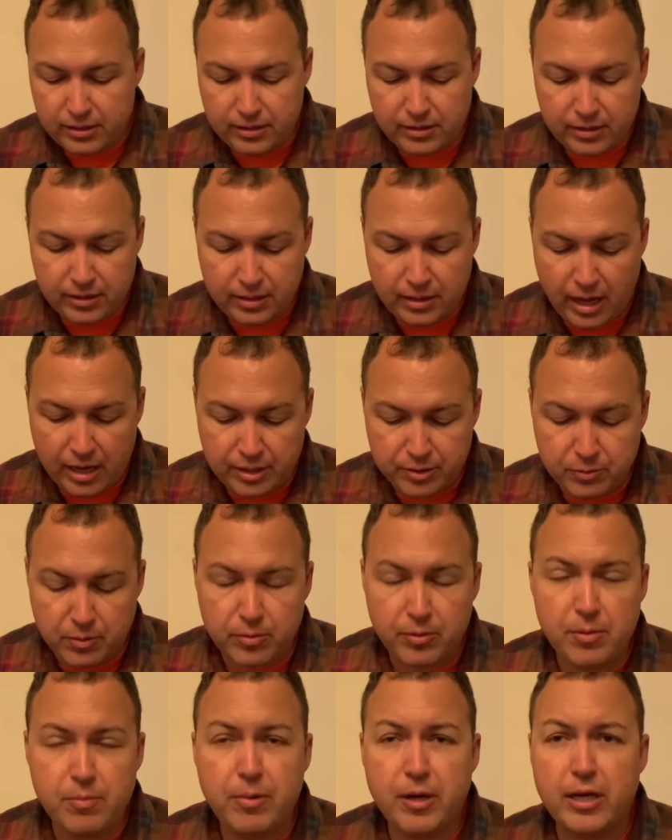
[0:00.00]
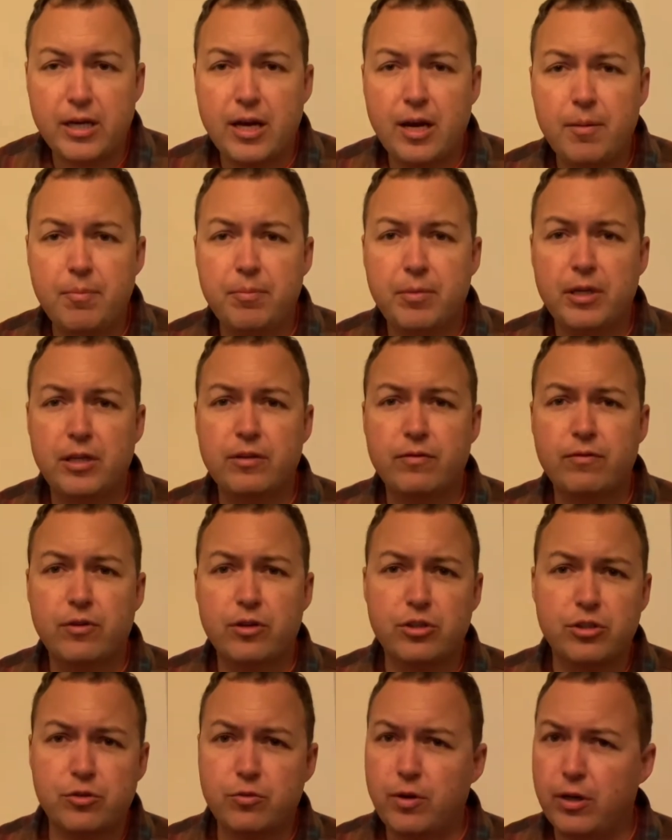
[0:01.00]
that's where we pick up in
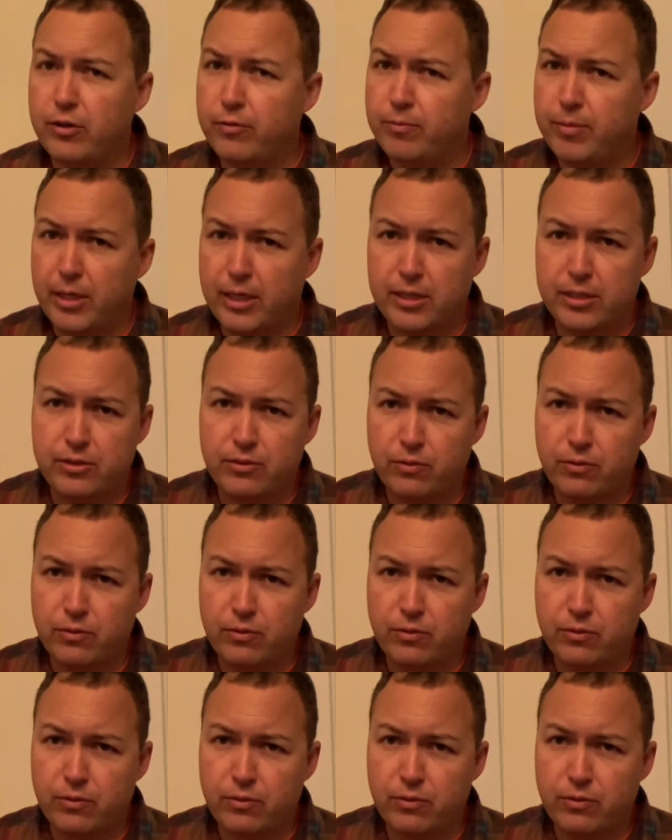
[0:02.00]
verse 12 because,